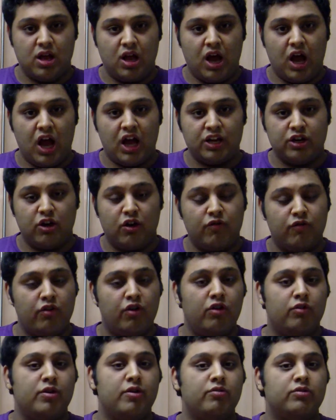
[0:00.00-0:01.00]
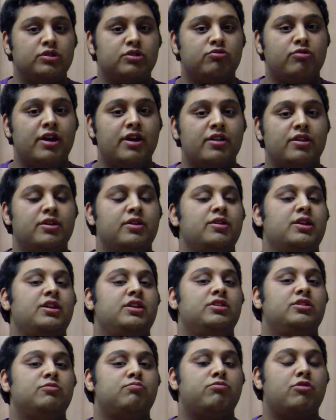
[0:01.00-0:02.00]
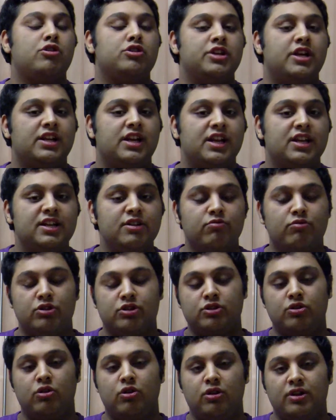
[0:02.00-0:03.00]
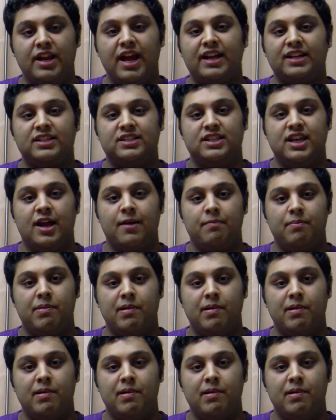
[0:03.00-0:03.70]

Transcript: and overall it was great. The project I did was called Next Step,